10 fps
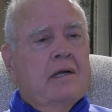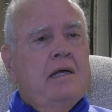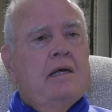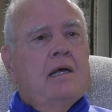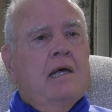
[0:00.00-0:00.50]
and
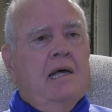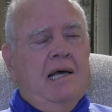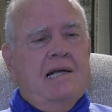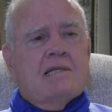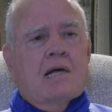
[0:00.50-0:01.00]

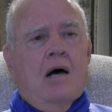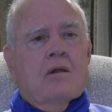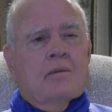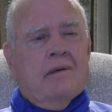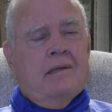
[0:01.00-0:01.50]
he
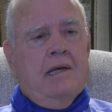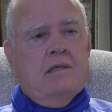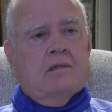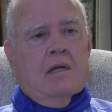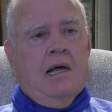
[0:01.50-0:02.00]
saw the
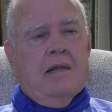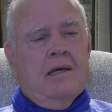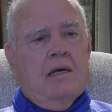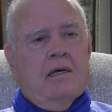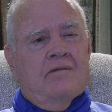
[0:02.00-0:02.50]
potential, I
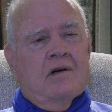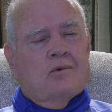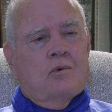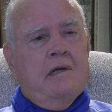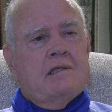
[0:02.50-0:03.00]
think, of
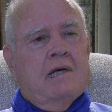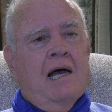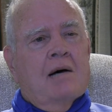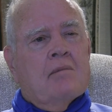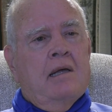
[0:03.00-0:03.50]
us reaching
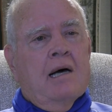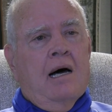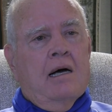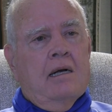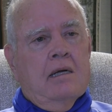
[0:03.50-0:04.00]
out
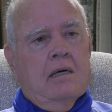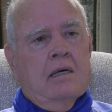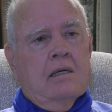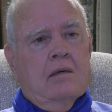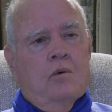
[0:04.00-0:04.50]
beyond
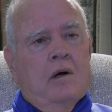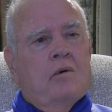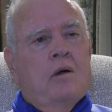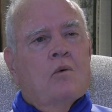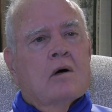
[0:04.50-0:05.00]
where
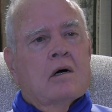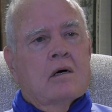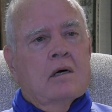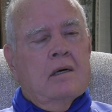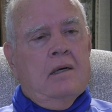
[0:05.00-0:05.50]
we
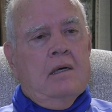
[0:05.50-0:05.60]
were